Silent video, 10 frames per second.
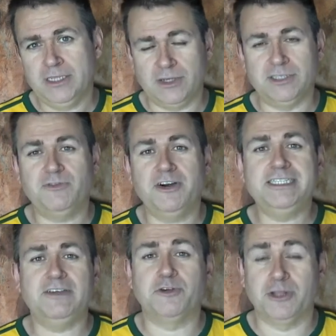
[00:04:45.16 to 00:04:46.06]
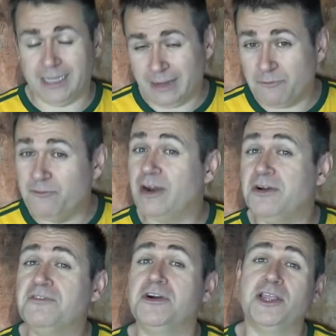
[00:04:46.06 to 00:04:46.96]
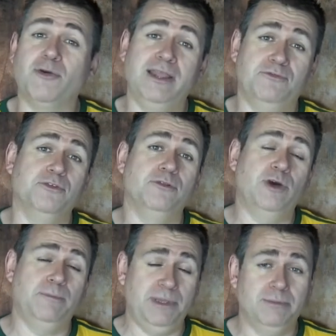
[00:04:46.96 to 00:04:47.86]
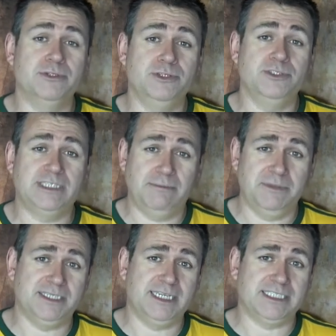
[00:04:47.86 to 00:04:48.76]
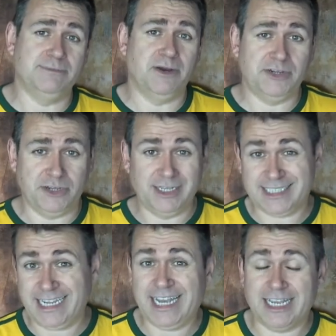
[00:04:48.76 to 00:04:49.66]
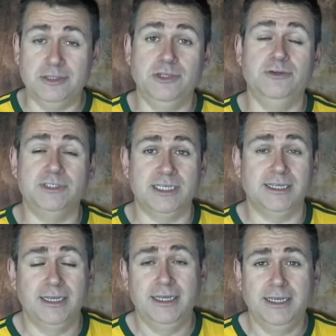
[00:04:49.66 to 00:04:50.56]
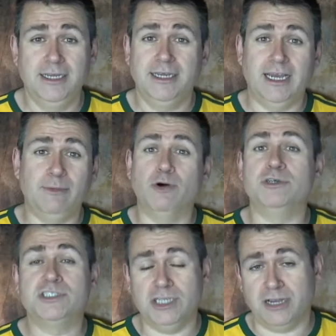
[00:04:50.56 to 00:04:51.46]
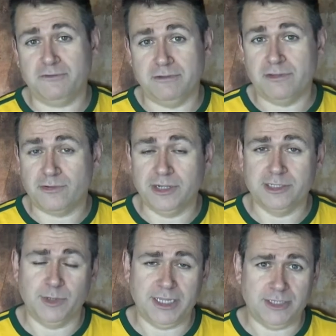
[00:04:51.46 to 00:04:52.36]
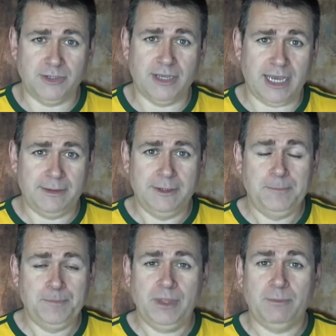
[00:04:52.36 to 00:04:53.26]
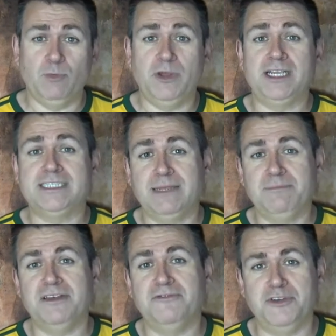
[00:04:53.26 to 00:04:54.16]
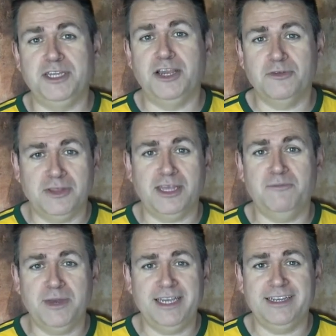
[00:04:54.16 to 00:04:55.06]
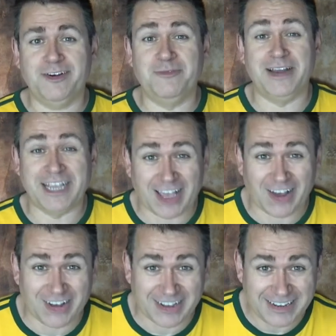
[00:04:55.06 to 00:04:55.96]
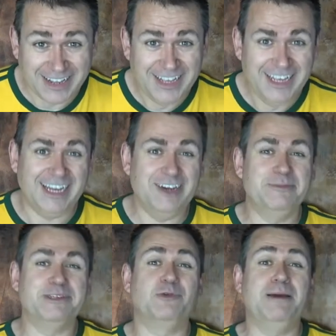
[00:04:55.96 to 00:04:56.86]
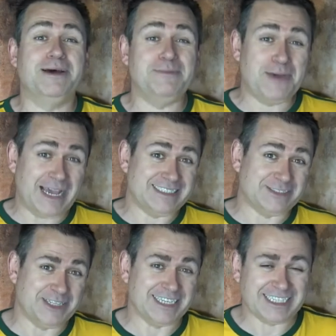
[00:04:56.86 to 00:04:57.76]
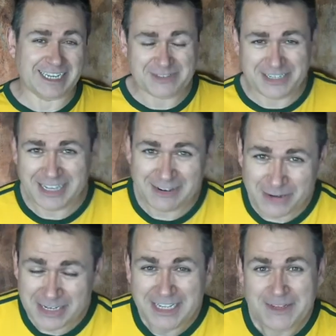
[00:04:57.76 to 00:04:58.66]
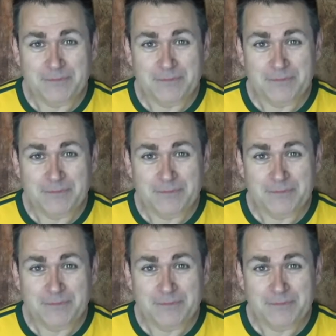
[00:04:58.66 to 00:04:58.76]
So it's very difficult, and I'm very, very grateful when people do send me a testimonial and say I can use it. I'm always chuffed and thrilled when they do that. But when they send me a video that they've made, oh my God, I almost wet my pants with excitement on that one.